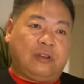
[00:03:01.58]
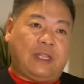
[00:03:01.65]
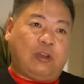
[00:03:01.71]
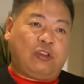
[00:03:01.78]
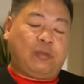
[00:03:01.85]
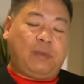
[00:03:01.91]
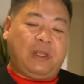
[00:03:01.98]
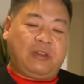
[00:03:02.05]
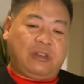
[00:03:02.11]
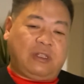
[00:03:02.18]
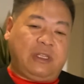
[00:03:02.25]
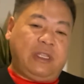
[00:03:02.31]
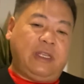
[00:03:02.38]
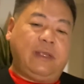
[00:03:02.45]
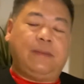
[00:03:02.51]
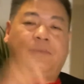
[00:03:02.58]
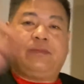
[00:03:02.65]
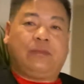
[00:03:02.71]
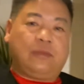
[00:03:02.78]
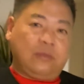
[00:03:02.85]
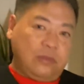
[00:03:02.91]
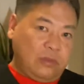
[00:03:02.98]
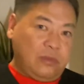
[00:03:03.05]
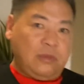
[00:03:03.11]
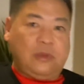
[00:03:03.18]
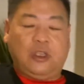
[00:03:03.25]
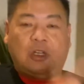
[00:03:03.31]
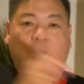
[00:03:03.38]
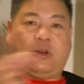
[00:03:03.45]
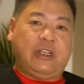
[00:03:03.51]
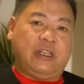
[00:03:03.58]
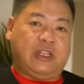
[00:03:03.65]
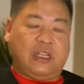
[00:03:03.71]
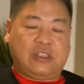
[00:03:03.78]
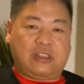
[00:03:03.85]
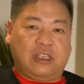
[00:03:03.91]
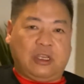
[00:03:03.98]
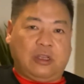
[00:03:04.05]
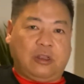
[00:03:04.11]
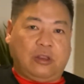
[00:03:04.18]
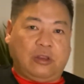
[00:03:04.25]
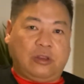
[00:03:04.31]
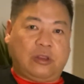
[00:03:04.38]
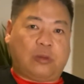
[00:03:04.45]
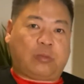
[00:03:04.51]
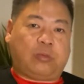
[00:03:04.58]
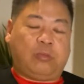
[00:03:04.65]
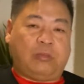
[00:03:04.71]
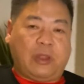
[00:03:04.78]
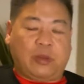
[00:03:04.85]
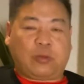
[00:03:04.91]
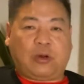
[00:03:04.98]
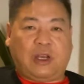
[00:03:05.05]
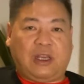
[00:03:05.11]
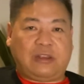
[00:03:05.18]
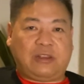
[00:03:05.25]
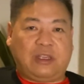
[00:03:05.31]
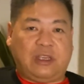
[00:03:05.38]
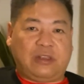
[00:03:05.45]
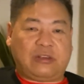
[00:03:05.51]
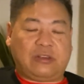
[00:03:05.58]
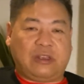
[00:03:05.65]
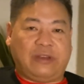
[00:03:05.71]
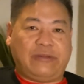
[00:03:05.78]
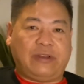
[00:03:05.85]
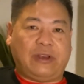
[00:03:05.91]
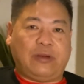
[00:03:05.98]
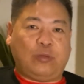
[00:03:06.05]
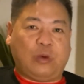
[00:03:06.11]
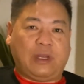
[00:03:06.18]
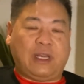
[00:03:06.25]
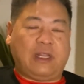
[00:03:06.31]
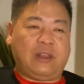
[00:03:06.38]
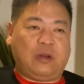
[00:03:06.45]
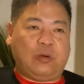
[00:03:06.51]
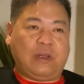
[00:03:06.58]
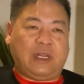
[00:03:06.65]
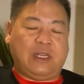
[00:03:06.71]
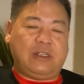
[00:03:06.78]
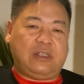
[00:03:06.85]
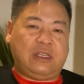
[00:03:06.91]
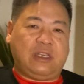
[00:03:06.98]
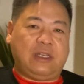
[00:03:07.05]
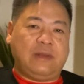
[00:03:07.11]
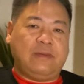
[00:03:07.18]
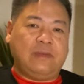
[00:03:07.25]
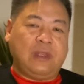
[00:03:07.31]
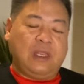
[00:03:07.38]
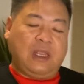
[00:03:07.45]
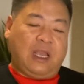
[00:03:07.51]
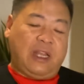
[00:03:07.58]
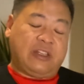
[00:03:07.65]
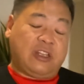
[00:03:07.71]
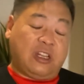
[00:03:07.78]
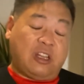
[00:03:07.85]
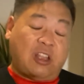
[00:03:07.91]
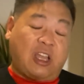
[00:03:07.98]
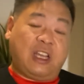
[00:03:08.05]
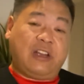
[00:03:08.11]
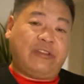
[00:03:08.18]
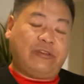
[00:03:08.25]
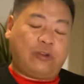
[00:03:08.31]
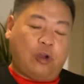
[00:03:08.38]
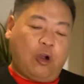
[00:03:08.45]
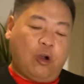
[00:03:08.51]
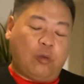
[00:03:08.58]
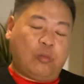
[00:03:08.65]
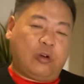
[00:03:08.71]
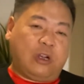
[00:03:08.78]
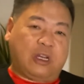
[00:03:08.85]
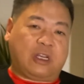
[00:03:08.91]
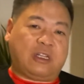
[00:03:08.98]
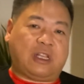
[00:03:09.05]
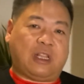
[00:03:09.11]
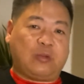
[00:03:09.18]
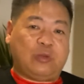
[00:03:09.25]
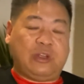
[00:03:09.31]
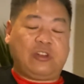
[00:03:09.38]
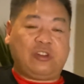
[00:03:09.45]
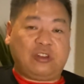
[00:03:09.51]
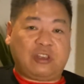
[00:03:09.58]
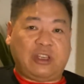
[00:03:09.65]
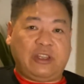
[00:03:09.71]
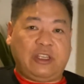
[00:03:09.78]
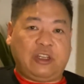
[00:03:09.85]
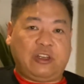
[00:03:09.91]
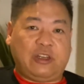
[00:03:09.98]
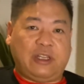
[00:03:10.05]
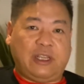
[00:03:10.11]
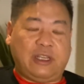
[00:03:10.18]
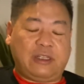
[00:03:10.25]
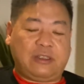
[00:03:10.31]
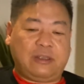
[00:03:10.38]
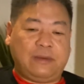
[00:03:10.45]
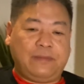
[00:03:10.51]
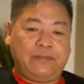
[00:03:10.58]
that was basically, in a nutshell, the process of what I did. I did a lot of homework, a lot of research on the internet,